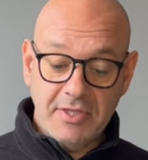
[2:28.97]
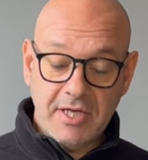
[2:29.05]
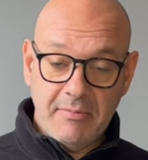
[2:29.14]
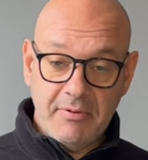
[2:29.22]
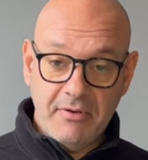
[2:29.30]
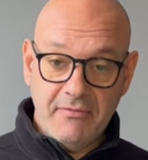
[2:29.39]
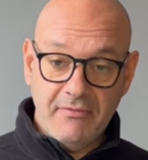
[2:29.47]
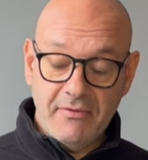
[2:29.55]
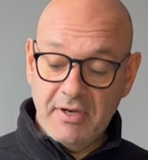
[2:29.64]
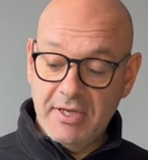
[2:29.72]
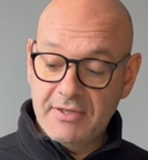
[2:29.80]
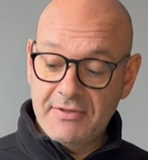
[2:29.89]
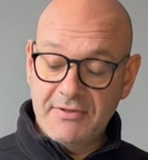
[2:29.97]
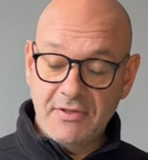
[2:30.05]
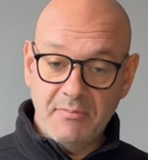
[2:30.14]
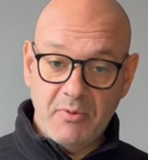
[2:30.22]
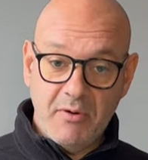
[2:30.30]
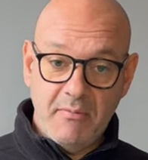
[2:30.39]
couple of litres at the
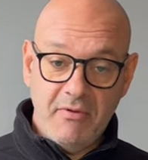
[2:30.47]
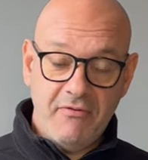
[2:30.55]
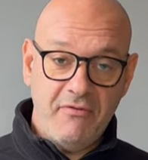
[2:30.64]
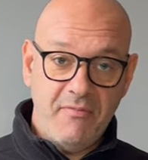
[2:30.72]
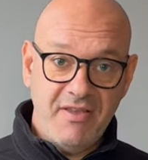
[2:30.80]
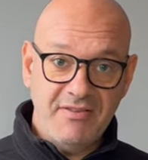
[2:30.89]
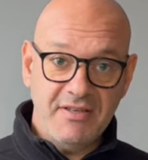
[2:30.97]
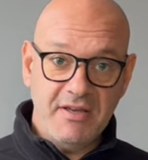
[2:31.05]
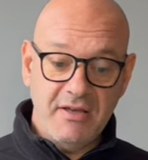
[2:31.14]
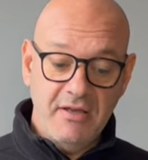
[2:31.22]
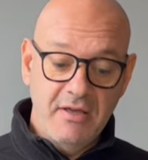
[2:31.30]
bottom of the fermenter